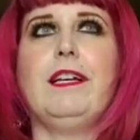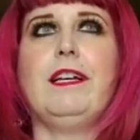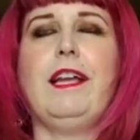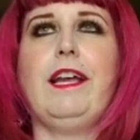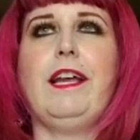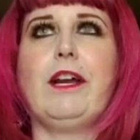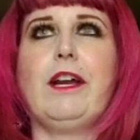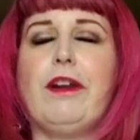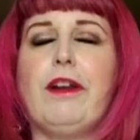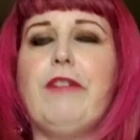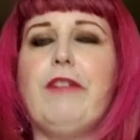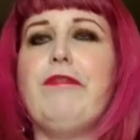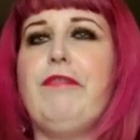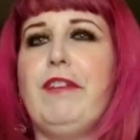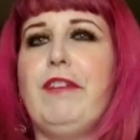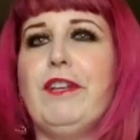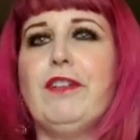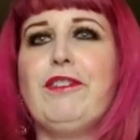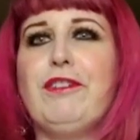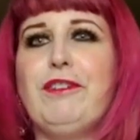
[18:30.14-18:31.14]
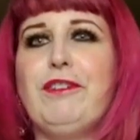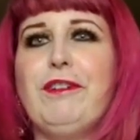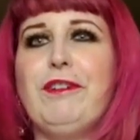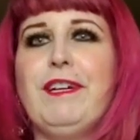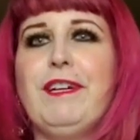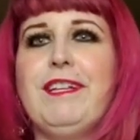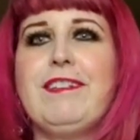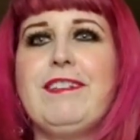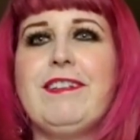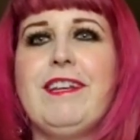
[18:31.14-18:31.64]
airy feel to
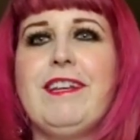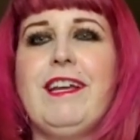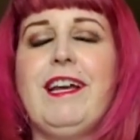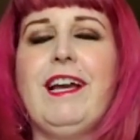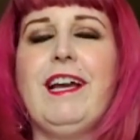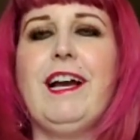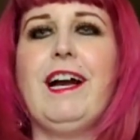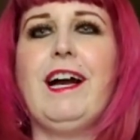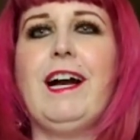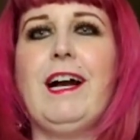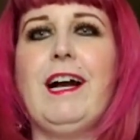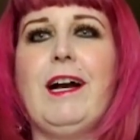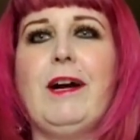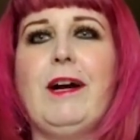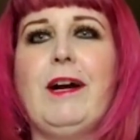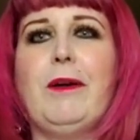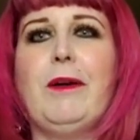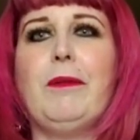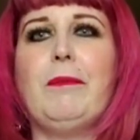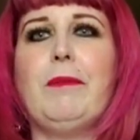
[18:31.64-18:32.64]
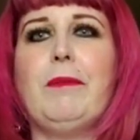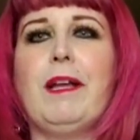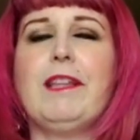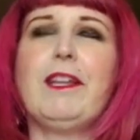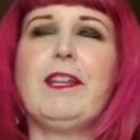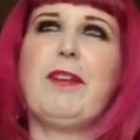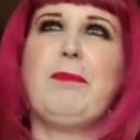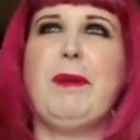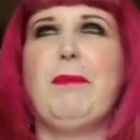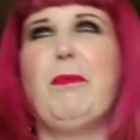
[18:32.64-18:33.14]
it. A
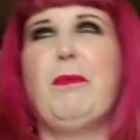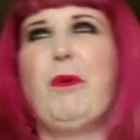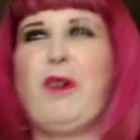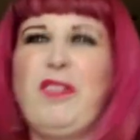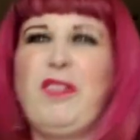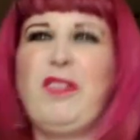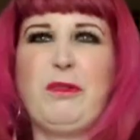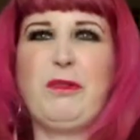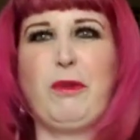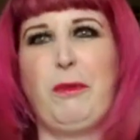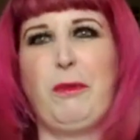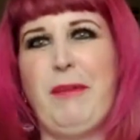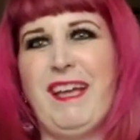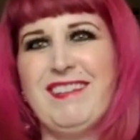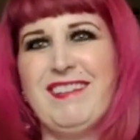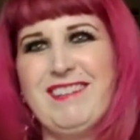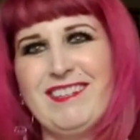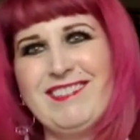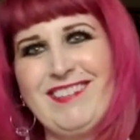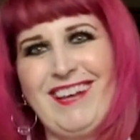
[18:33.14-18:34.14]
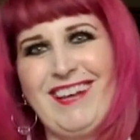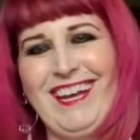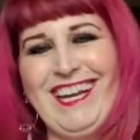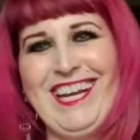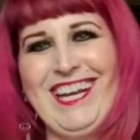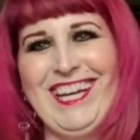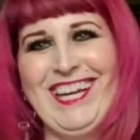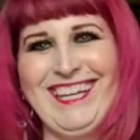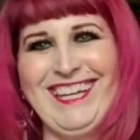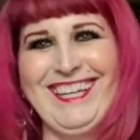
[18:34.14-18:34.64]
little bit more on the romantic
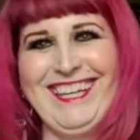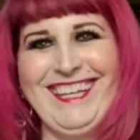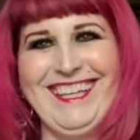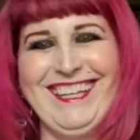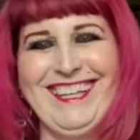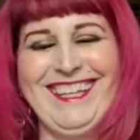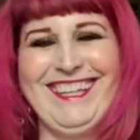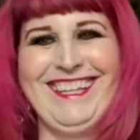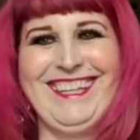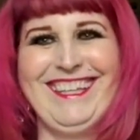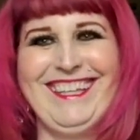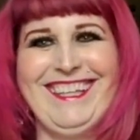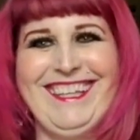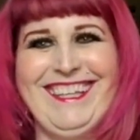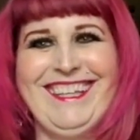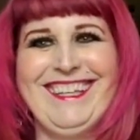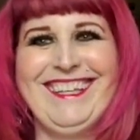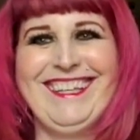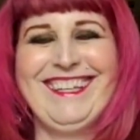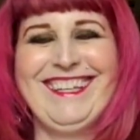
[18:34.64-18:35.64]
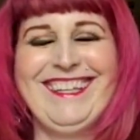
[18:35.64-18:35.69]
side. Interesting. Now,